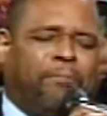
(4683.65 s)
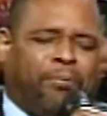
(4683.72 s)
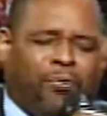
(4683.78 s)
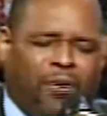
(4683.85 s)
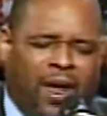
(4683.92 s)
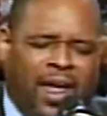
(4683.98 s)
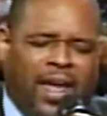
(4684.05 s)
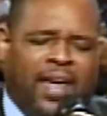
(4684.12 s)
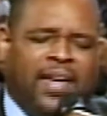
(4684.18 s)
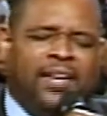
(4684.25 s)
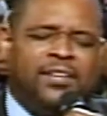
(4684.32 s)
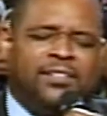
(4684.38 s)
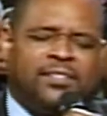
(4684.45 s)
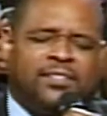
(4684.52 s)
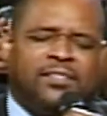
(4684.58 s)

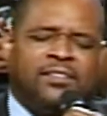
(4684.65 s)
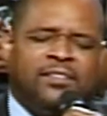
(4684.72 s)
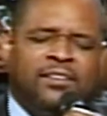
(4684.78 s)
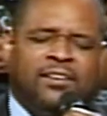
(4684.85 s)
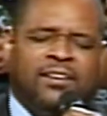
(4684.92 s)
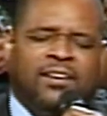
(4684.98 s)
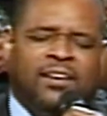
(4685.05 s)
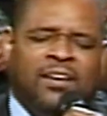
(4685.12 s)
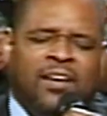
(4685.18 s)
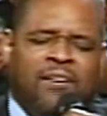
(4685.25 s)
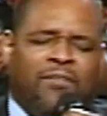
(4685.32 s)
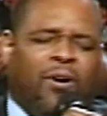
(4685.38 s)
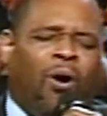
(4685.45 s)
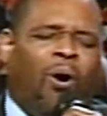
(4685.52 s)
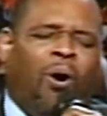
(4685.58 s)
praise
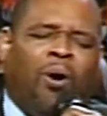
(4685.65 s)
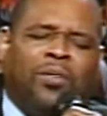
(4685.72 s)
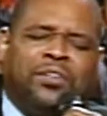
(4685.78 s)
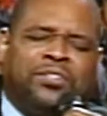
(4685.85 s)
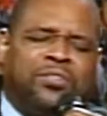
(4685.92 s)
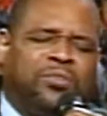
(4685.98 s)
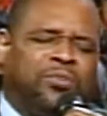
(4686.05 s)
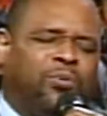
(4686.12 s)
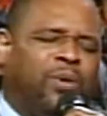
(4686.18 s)
for all that you do.